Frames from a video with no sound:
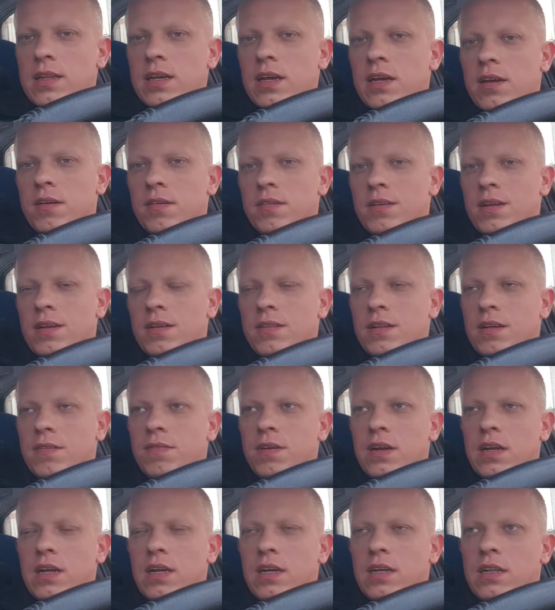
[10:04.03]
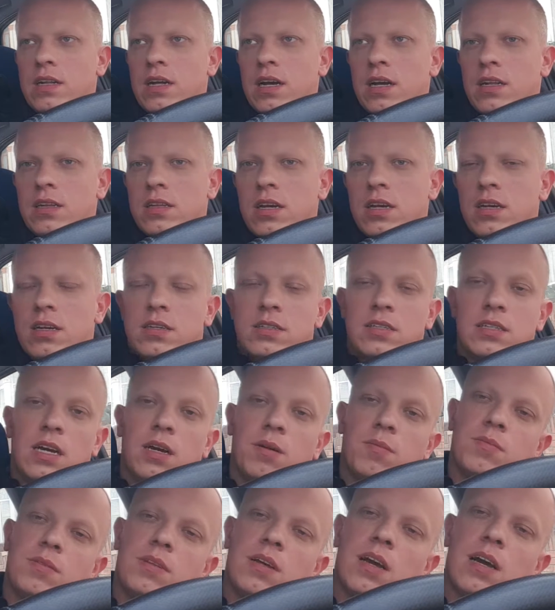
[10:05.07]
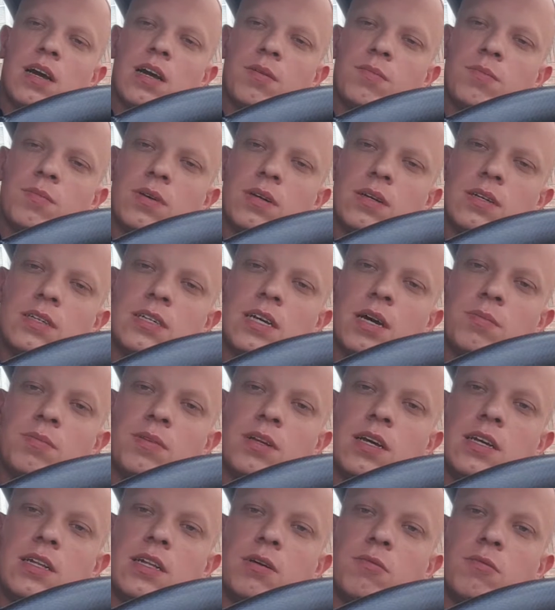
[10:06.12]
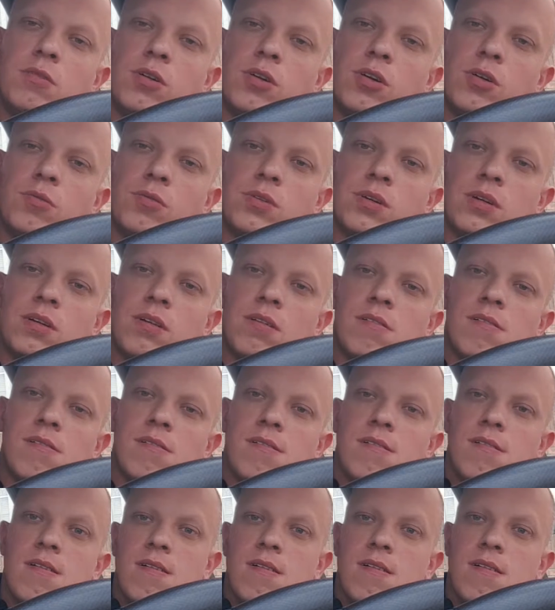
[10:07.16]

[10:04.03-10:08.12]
They think that someday they will go there.